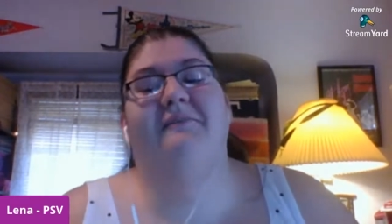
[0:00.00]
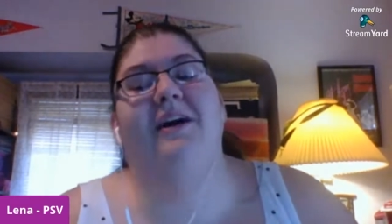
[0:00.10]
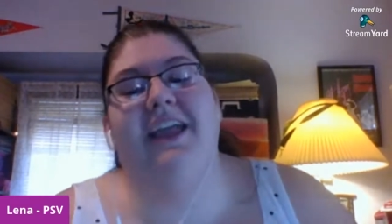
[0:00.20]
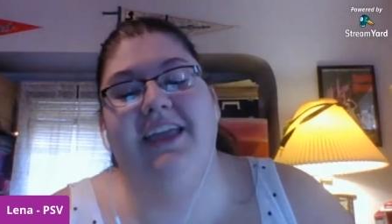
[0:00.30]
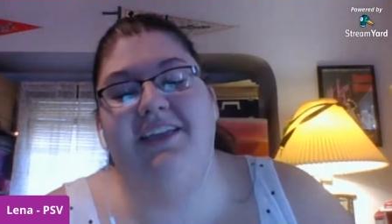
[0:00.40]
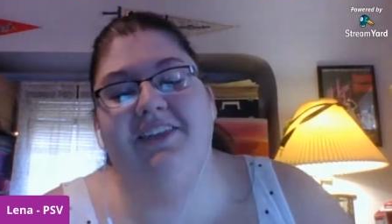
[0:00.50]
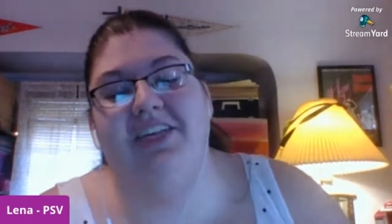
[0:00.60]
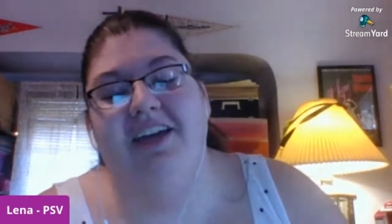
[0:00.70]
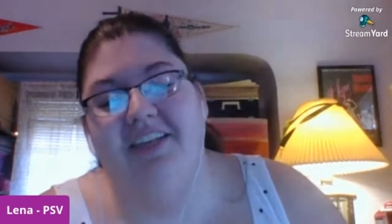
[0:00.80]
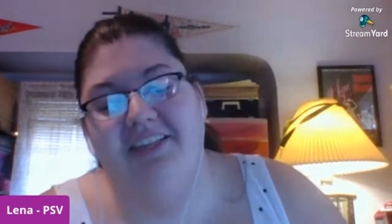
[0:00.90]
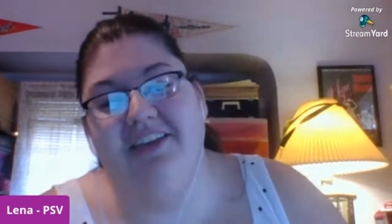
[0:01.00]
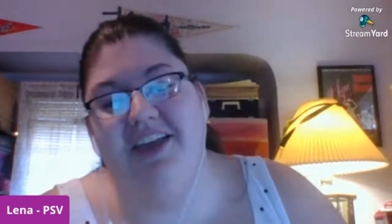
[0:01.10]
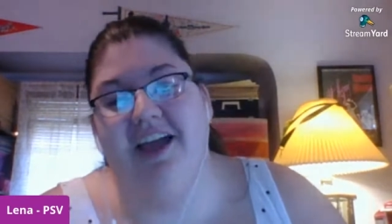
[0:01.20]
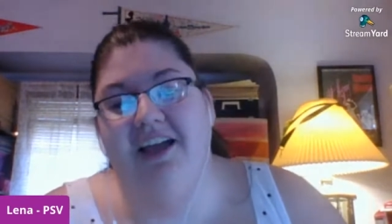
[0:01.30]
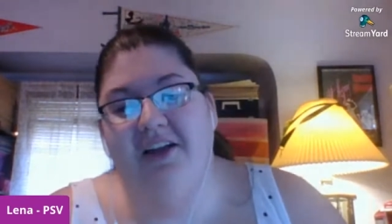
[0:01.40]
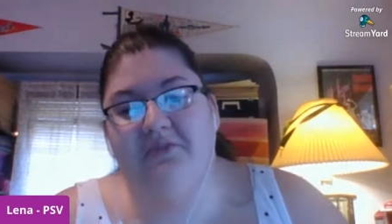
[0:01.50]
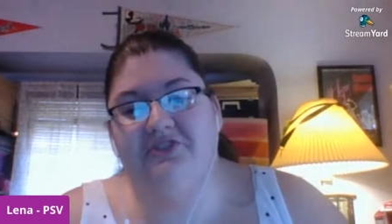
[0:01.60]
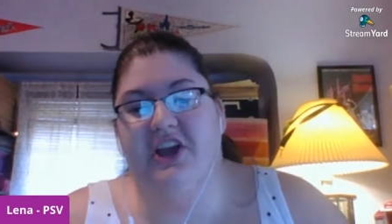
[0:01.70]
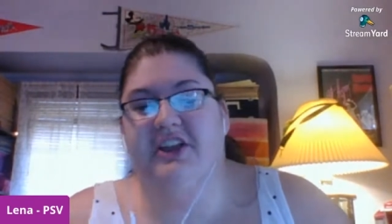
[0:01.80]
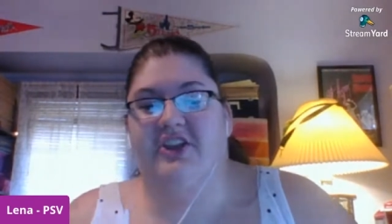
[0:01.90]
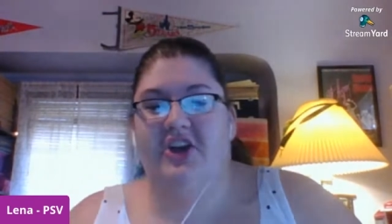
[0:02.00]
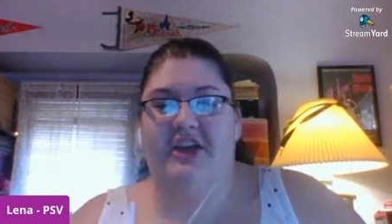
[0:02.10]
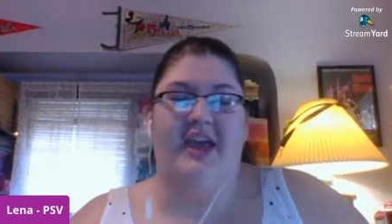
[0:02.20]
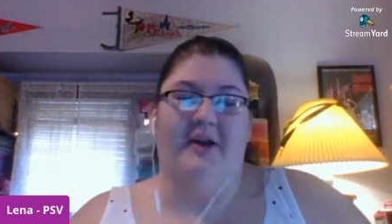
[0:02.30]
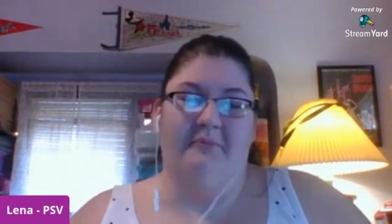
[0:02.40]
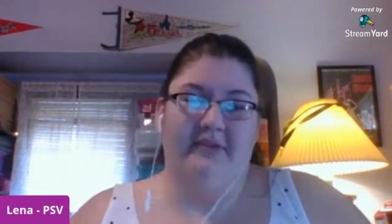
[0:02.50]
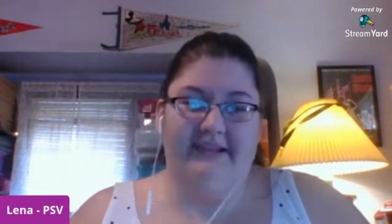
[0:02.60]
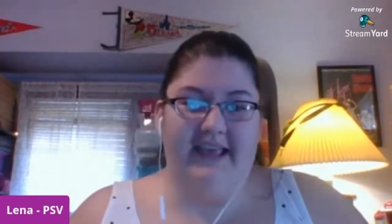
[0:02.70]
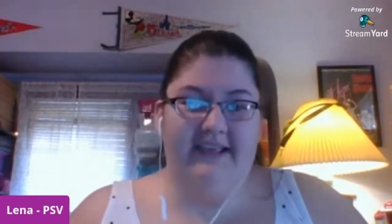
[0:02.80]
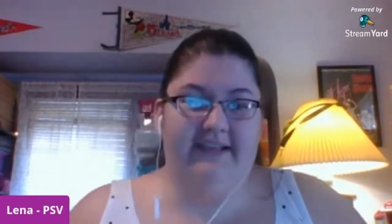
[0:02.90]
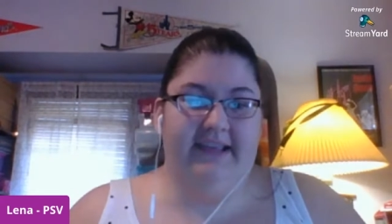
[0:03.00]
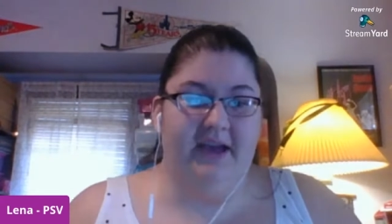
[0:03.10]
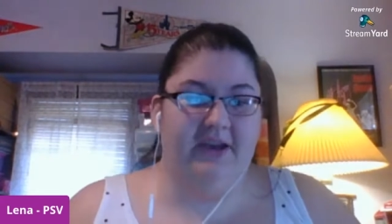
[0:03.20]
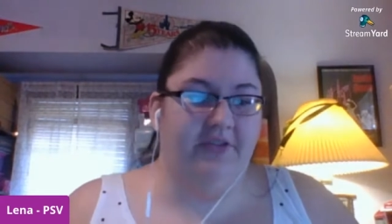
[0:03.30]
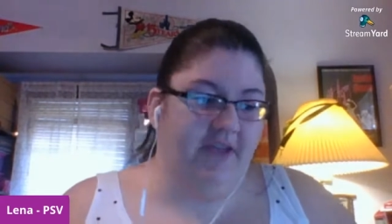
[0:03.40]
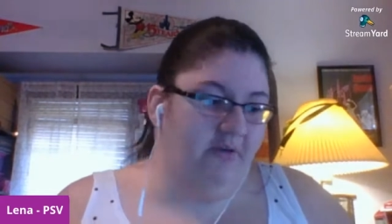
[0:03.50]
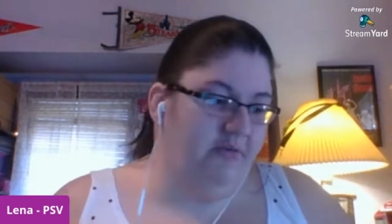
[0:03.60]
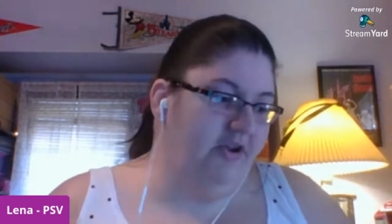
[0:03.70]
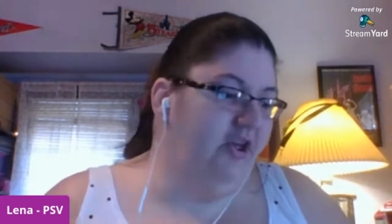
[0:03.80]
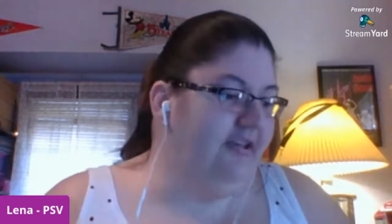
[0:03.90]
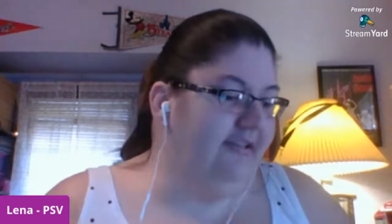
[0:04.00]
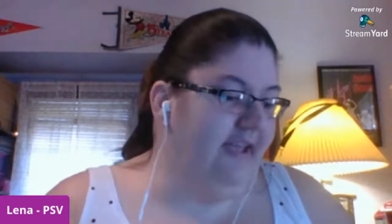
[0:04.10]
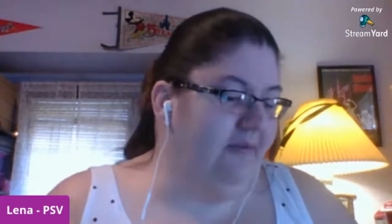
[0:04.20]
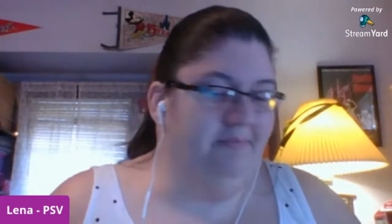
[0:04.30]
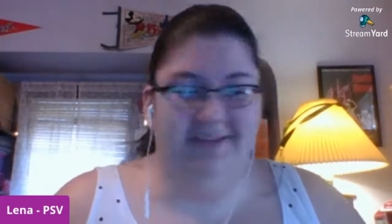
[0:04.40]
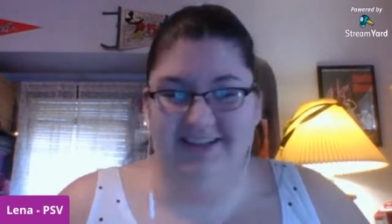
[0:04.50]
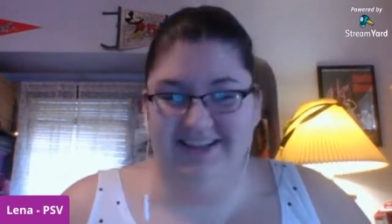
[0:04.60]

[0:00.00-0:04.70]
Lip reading: Mike, yeah, try to cook him. Sam, I don't think I want to cook Sam.